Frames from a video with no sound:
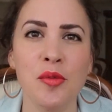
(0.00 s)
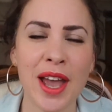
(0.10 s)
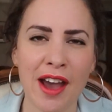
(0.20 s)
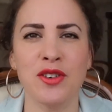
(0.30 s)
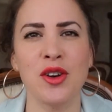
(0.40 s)
We
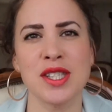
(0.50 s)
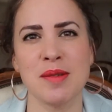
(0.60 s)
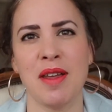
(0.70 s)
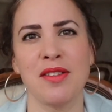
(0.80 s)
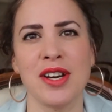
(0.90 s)
have got
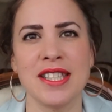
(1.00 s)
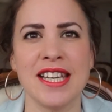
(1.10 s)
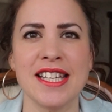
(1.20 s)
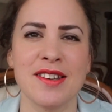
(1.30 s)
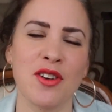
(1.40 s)
some other
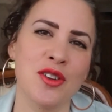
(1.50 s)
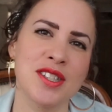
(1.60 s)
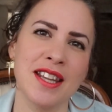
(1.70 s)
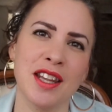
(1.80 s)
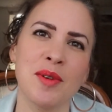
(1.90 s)
ideas of
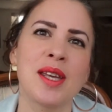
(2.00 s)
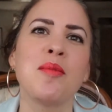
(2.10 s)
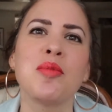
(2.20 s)
content that we can